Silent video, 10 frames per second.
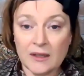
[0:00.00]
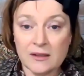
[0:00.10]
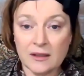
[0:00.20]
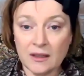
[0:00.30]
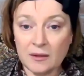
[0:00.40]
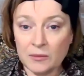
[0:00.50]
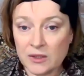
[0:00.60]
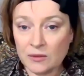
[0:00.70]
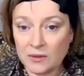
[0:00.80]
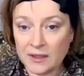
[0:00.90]
tonight we're
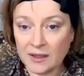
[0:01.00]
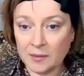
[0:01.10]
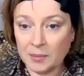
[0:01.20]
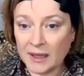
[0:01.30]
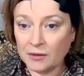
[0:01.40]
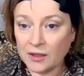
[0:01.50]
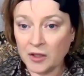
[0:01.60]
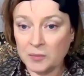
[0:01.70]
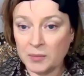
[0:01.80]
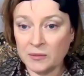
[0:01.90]
talking about
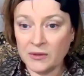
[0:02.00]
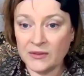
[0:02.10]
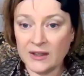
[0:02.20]
coping with